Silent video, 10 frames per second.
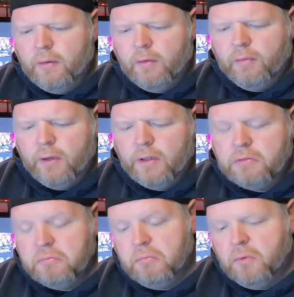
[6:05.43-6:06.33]
finish,
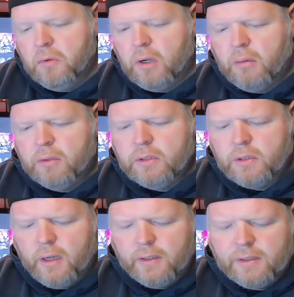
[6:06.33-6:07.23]
which is
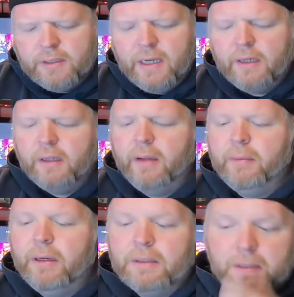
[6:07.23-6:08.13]
nice. Aesthetically, I
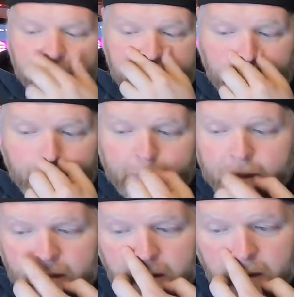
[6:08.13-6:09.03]
mean, it's a decent looking
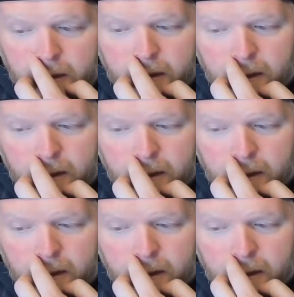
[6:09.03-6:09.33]
controller.